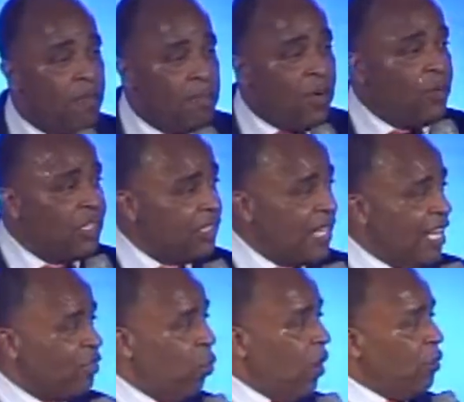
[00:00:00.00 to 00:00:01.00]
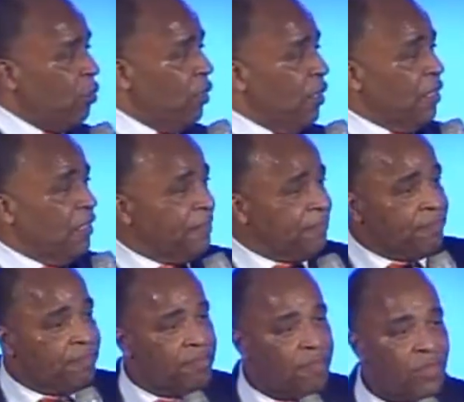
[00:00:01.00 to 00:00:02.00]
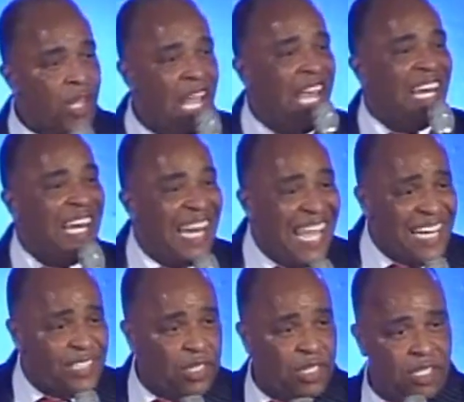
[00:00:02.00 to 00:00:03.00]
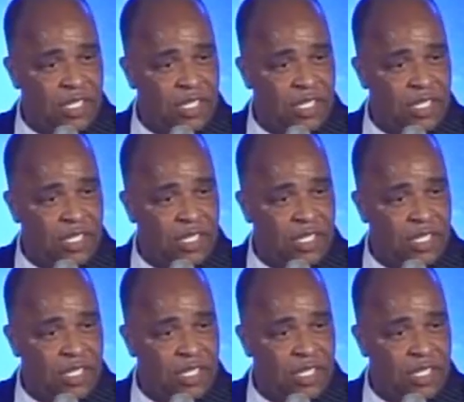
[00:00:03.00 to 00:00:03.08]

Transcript: Moses has one word let